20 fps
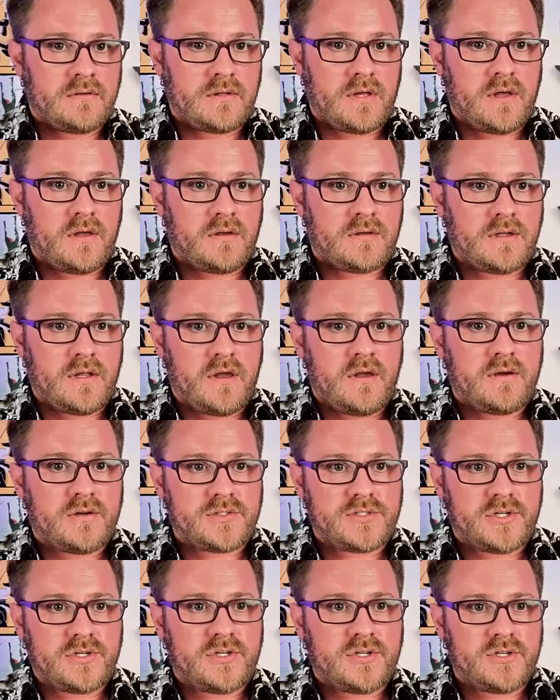Long, long
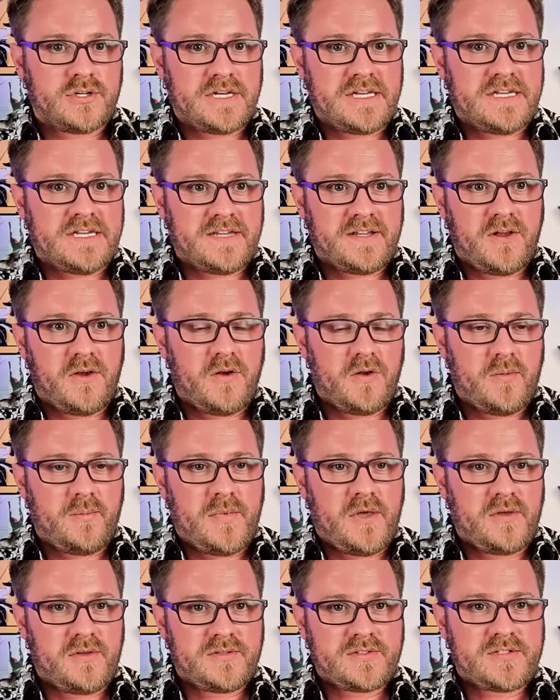journey,
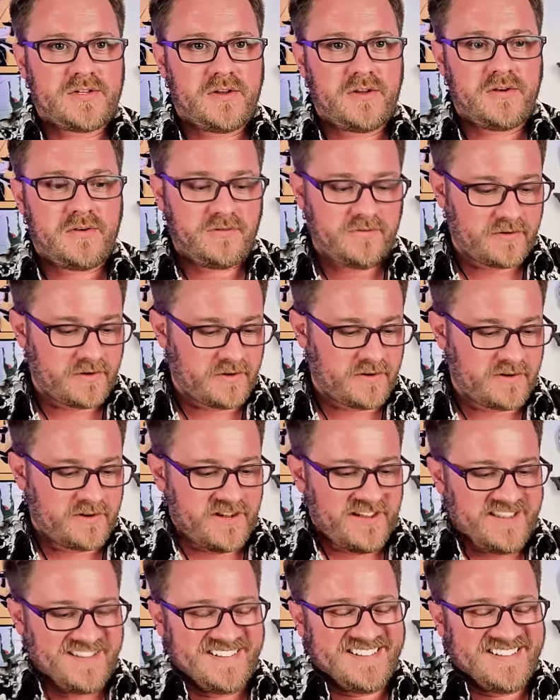almost over.